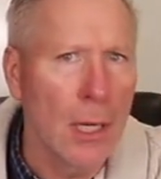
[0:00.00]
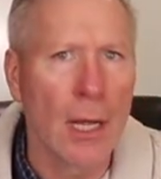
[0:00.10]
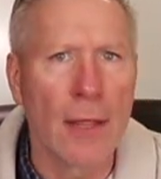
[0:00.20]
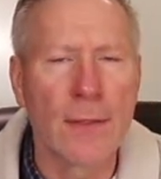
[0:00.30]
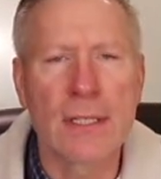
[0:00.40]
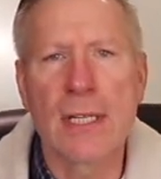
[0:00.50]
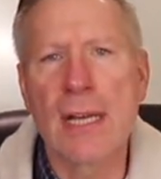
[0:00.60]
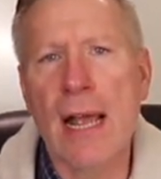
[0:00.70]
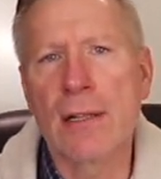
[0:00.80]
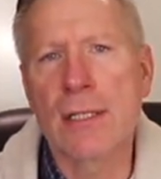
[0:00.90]
Uh, this
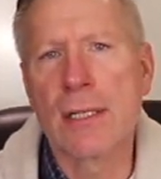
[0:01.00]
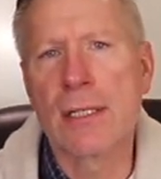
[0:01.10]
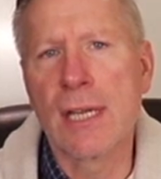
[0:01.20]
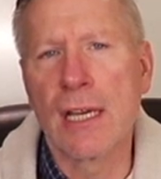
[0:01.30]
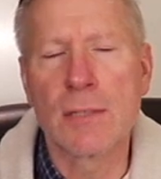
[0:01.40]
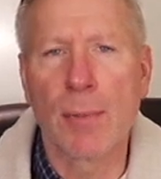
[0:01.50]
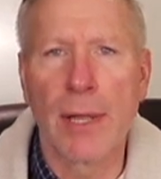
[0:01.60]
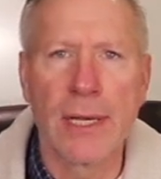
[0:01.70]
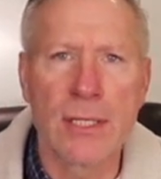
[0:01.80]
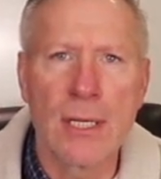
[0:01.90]
analysis takes
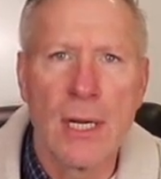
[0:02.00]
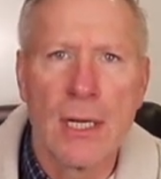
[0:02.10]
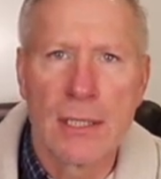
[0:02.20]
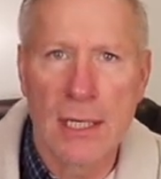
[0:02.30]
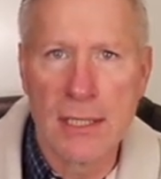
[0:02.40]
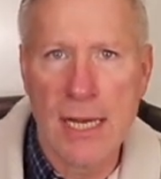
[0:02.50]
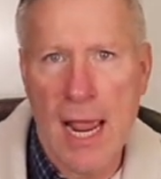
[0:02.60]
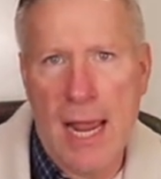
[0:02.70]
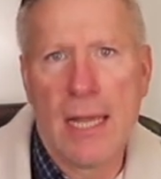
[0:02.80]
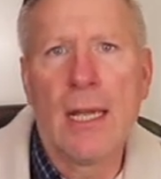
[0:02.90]
place
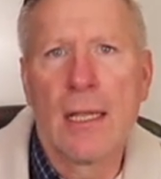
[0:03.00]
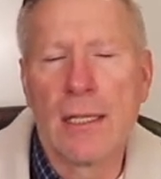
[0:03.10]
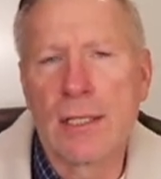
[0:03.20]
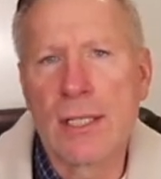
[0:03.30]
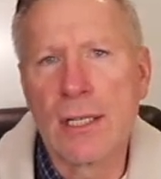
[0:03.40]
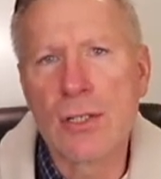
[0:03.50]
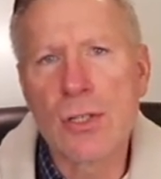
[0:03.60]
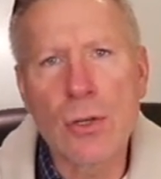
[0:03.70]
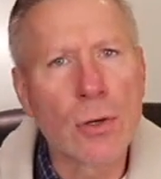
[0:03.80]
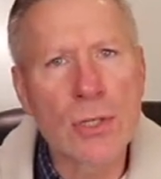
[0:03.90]
today. This is
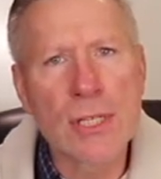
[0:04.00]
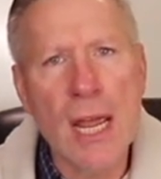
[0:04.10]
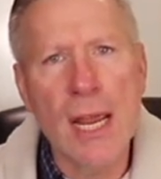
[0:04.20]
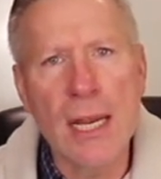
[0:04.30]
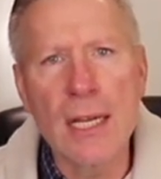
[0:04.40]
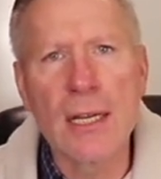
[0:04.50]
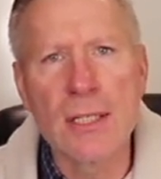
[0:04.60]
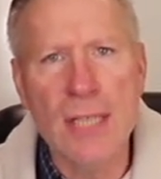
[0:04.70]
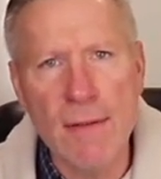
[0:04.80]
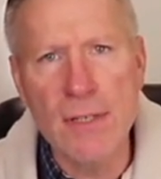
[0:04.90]
Thursday,
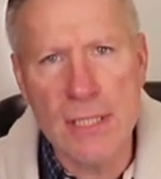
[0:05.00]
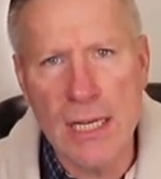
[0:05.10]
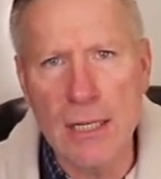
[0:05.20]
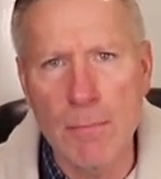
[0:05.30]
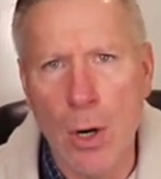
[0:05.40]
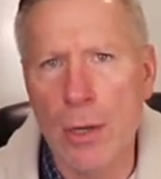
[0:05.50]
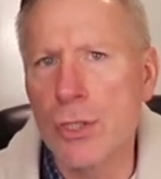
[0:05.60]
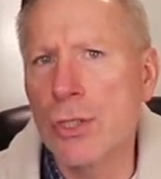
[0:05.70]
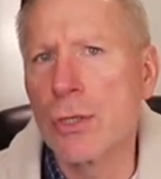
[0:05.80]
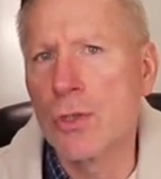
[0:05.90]
17
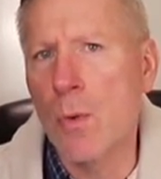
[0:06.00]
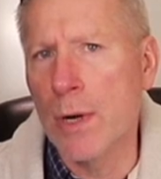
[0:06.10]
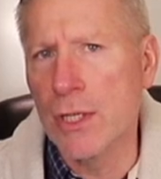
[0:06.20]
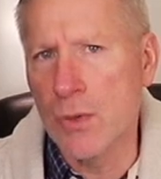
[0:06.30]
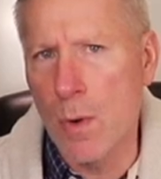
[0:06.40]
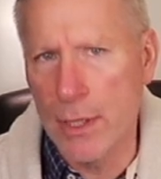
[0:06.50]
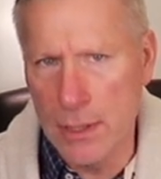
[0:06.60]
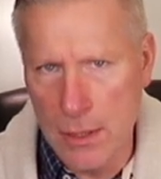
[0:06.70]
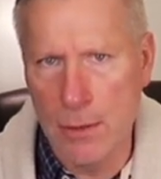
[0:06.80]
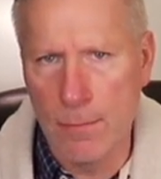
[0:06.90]
March
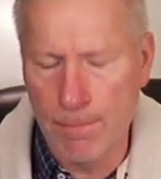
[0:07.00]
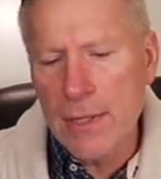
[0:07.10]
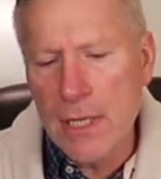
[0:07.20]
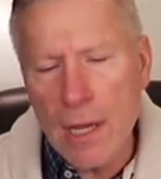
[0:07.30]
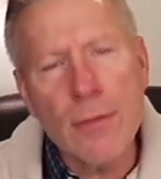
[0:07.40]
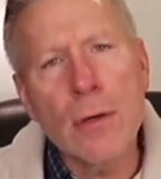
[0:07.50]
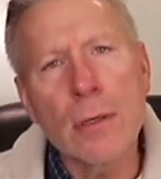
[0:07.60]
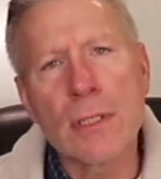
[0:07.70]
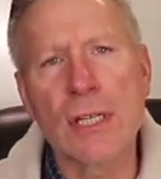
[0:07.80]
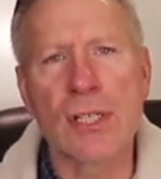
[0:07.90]
2022. The
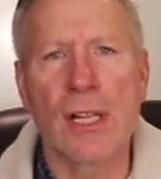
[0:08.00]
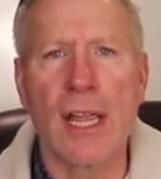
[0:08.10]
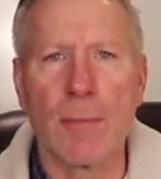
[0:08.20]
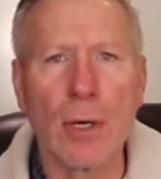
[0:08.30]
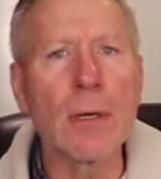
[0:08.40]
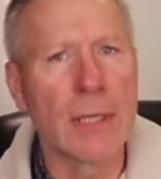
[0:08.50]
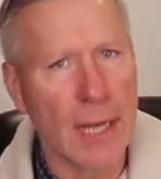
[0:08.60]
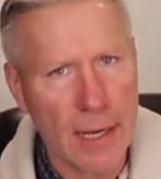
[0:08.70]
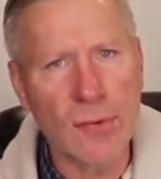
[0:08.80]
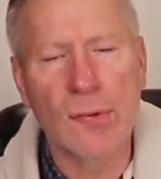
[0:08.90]
other disclaimer, and
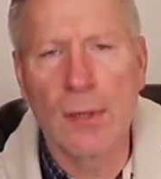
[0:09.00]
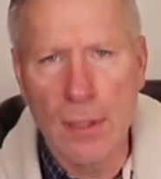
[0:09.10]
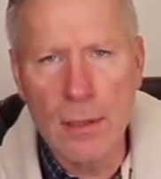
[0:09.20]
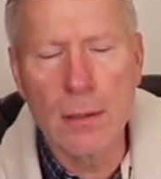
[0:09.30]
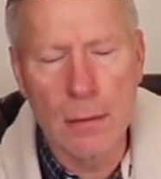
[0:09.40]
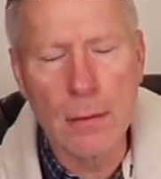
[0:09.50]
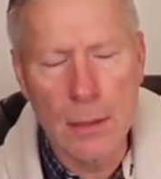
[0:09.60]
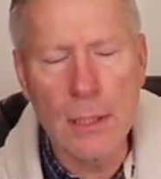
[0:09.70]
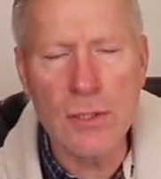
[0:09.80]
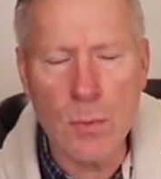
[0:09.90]
yes, it,
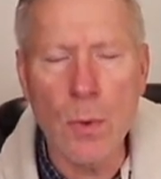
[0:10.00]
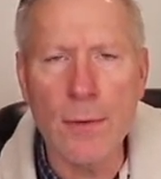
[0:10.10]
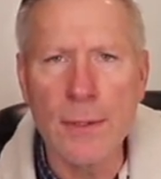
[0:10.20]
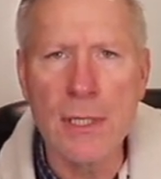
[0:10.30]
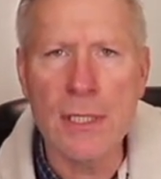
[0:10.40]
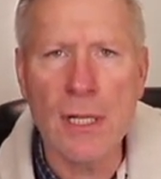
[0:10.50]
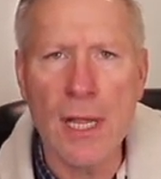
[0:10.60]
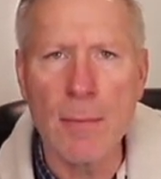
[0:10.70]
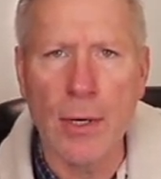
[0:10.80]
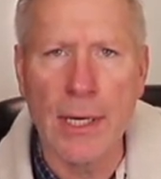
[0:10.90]
it's worth a
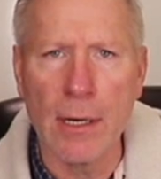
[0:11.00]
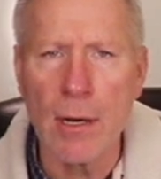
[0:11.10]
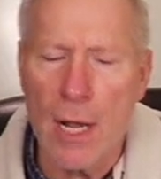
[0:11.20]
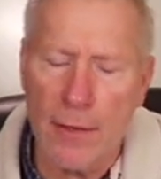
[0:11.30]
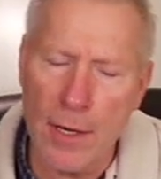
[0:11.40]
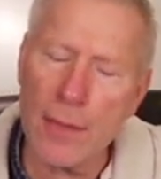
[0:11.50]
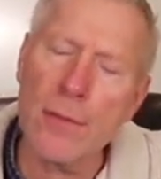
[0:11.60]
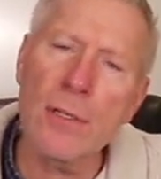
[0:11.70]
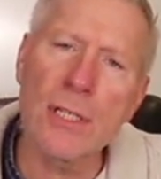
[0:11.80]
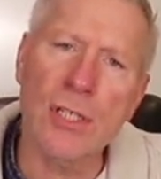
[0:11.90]
disclaimer here. The
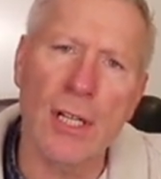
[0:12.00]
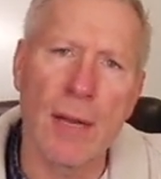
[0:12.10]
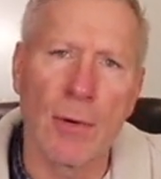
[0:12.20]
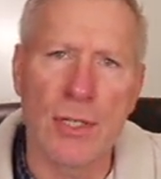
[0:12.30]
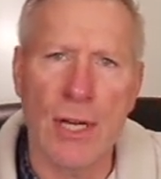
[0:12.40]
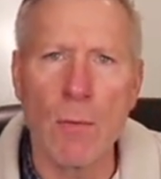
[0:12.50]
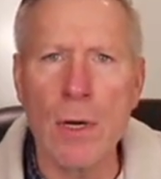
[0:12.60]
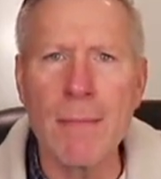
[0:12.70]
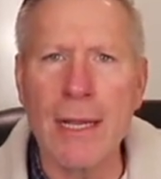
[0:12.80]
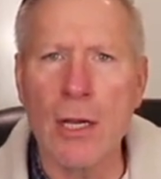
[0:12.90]
other disclaimer is I
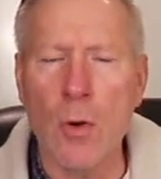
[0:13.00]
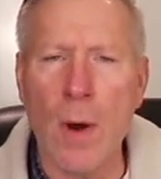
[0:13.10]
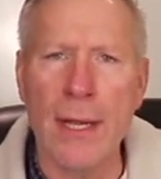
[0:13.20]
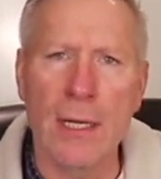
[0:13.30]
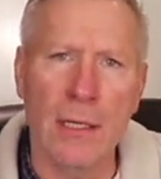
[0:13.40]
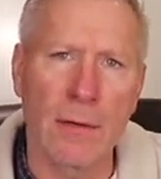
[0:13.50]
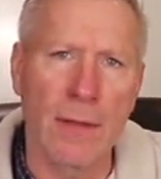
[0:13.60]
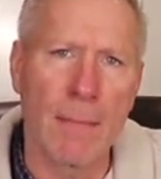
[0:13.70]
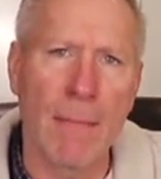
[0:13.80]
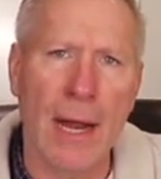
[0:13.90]
want to make it quite clear
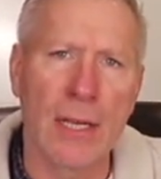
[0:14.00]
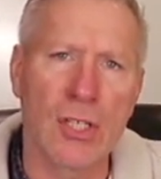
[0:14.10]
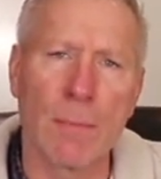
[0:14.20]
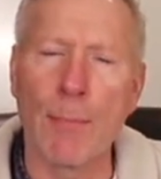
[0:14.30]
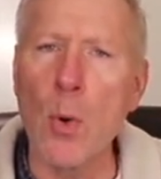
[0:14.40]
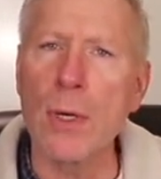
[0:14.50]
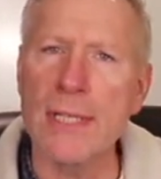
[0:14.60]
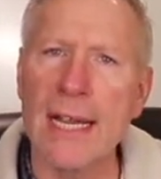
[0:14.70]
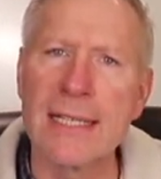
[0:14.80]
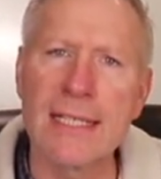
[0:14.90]
that my
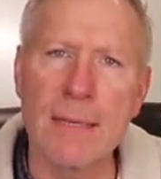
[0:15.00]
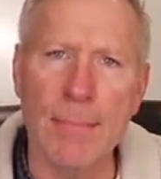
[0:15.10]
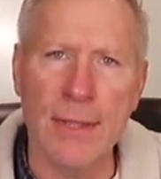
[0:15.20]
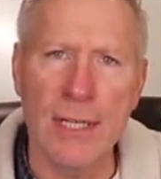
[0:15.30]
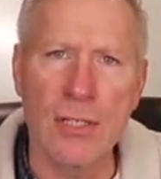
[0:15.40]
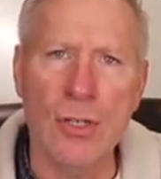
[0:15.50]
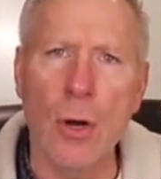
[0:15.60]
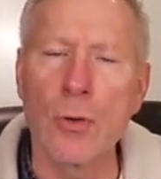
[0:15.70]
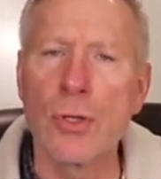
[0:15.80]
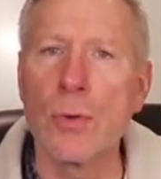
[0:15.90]
support and sympathies
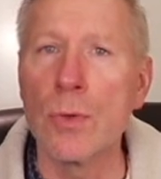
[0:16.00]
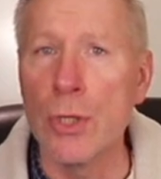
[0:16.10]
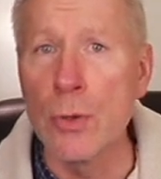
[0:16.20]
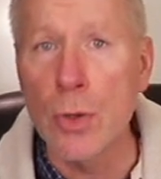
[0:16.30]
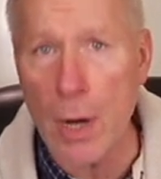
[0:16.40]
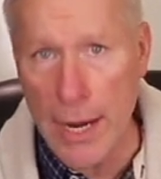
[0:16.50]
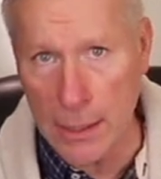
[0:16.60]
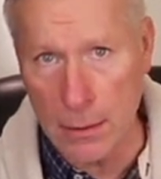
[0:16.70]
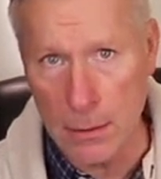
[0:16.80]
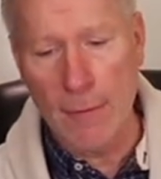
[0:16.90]
go to
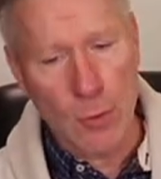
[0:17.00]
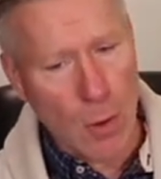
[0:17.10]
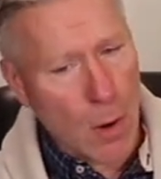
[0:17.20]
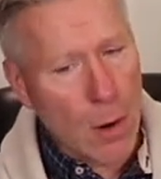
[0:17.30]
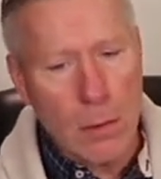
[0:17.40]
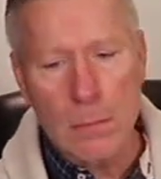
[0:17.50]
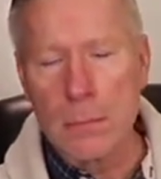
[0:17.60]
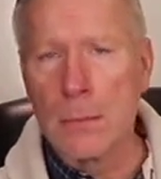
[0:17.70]
Ukraine. After all,